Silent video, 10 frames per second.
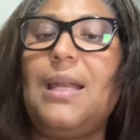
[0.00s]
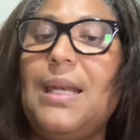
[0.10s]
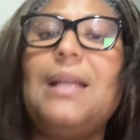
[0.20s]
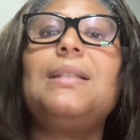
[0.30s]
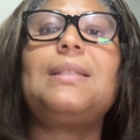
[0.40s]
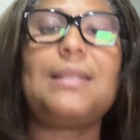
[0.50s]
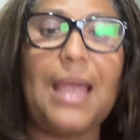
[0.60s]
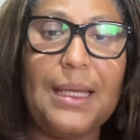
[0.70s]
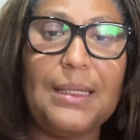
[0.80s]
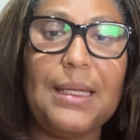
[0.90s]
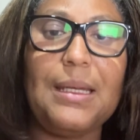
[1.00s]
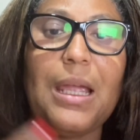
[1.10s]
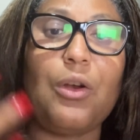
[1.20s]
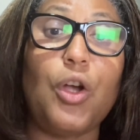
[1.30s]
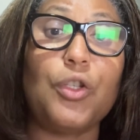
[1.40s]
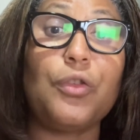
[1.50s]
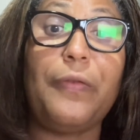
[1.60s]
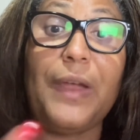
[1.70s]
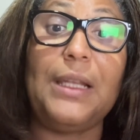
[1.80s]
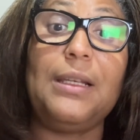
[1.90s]
understanding and also
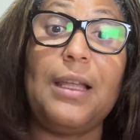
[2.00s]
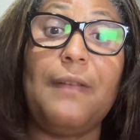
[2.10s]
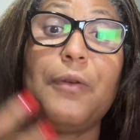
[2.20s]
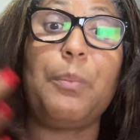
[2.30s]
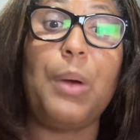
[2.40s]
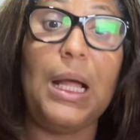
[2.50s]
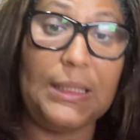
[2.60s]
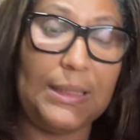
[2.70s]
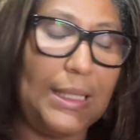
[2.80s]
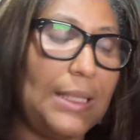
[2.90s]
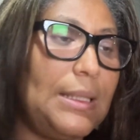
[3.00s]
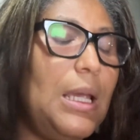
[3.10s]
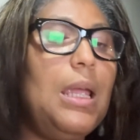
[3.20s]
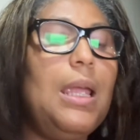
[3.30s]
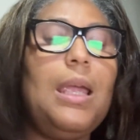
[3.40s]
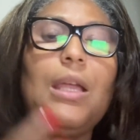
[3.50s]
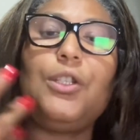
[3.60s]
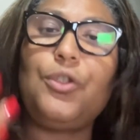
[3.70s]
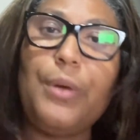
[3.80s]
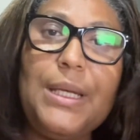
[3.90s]
fell in love with politics.
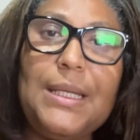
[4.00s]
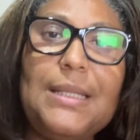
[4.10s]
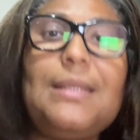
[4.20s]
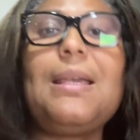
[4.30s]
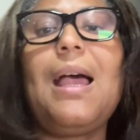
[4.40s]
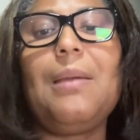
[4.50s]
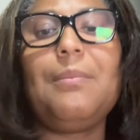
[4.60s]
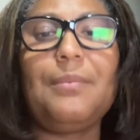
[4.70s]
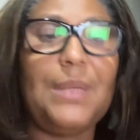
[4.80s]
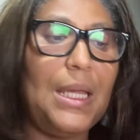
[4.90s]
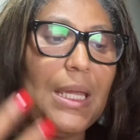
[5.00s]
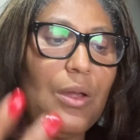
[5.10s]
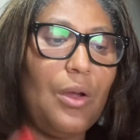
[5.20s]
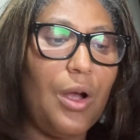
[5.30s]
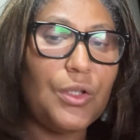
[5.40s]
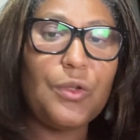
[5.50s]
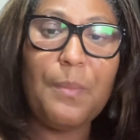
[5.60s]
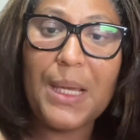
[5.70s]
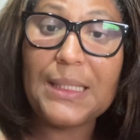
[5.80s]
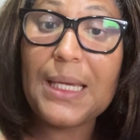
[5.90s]
During this time, he also
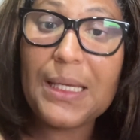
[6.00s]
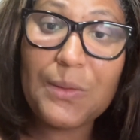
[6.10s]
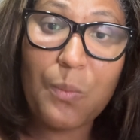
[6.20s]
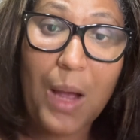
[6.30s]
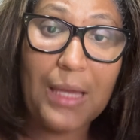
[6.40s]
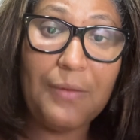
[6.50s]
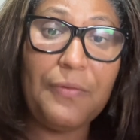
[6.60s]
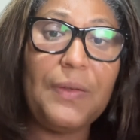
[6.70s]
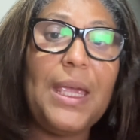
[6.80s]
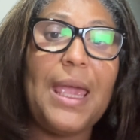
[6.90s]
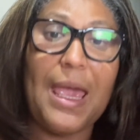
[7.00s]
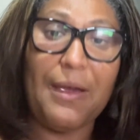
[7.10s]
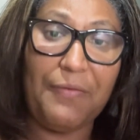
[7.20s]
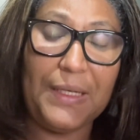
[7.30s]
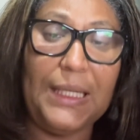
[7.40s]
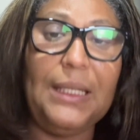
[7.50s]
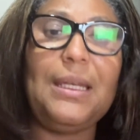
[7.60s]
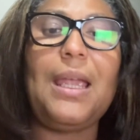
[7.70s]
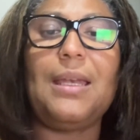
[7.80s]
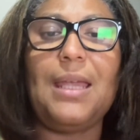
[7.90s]
met his wife,
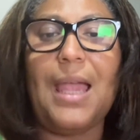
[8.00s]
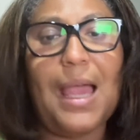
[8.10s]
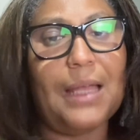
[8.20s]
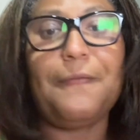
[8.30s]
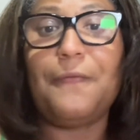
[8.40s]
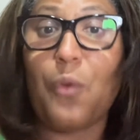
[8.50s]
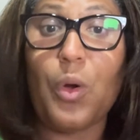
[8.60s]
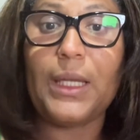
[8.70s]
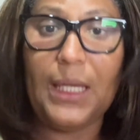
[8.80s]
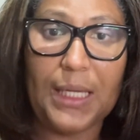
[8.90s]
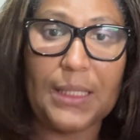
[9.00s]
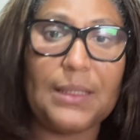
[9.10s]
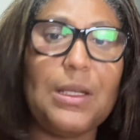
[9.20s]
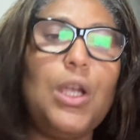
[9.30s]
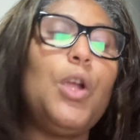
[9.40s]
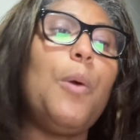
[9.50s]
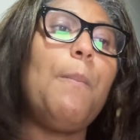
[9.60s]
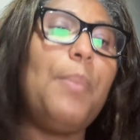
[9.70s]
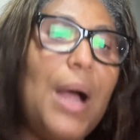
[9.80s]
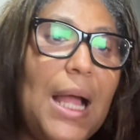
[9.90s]
Evelyn, and they had 4 kids.
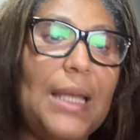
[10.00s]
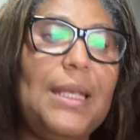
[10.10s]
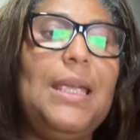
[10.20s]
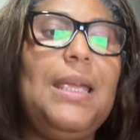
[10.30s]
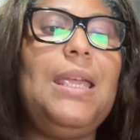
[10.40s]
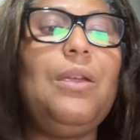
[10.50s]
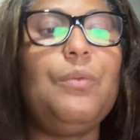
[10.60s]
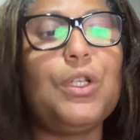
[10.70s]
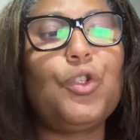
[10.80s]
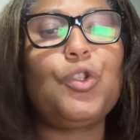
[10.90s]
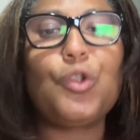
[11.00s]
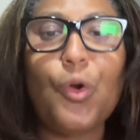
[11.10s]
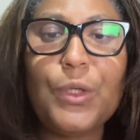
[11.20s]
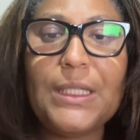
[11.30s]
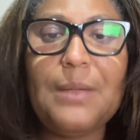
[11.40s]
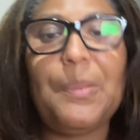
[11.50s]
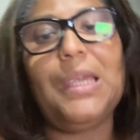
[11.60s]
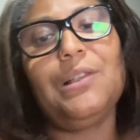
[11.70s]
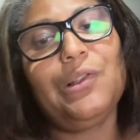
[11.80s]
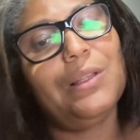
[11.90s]
But he was so deep
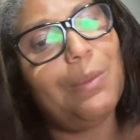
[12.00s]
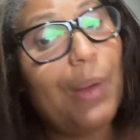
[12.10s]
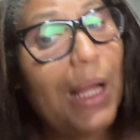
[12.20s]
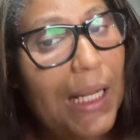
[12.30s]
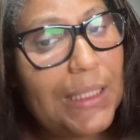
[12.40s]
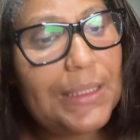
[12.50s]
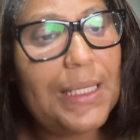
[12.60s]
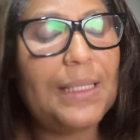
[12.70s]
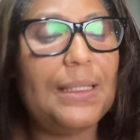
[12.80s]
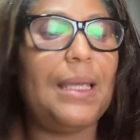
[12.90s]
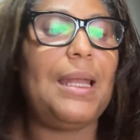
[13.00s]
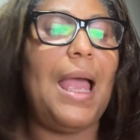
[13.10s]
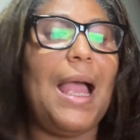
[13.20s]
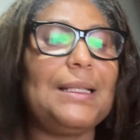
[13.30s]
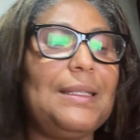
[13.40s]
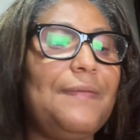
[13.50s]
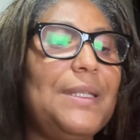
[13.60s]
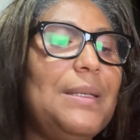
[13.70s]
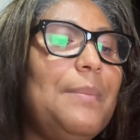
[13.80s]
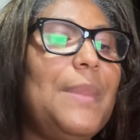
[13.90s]
into the politics and the
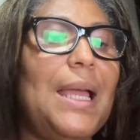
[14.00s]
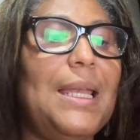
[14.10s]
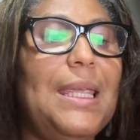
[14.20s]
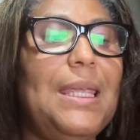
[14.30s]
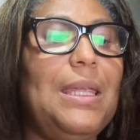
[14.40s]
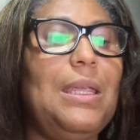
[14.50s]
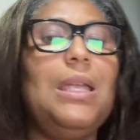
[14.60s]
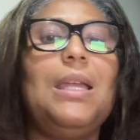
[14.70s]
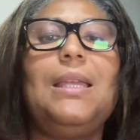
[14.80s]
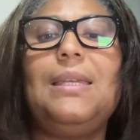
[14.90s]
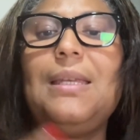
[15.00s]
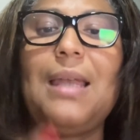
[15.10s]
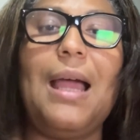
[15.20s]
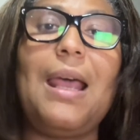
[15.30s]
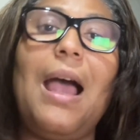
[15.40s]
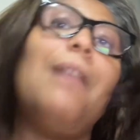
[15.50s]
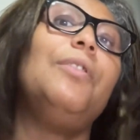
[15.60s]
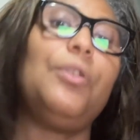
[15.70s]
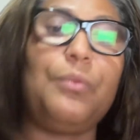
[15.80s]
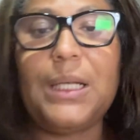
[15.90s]
activism that he did not
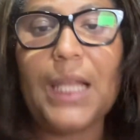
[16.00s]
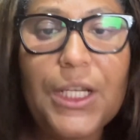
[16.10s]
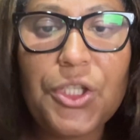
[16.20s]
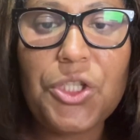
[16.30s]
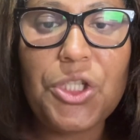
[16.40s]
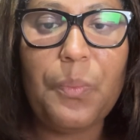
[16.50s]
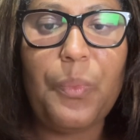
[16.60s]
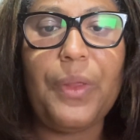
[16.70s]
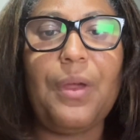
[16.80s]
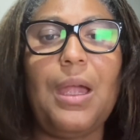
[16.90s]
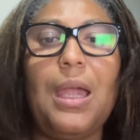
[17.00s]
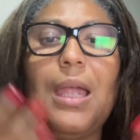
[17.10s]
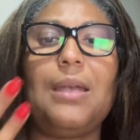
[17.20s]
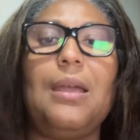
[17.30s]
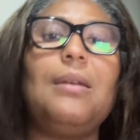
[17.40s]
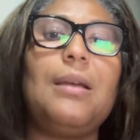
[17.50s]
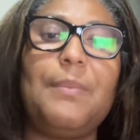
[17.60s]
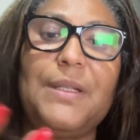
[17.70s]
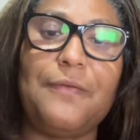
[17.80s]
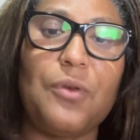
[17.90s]
have good relationship with her and end
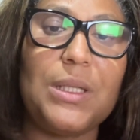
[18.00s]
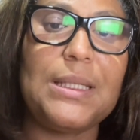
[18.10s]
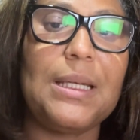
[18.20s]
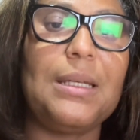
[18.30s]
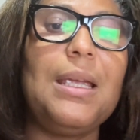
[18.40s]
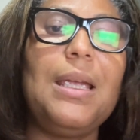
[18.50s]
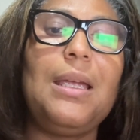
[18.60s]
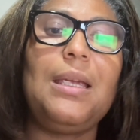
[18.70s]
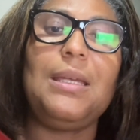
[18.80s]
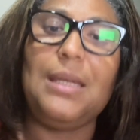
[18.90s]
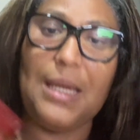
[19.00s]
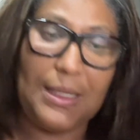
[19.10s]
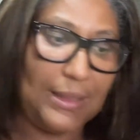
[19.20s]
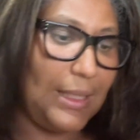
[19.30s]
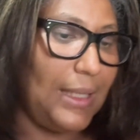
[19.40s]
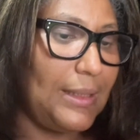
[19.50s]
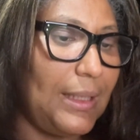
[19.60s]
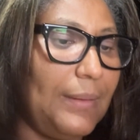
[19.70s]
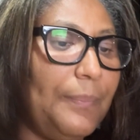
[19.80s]
up divorcing years later.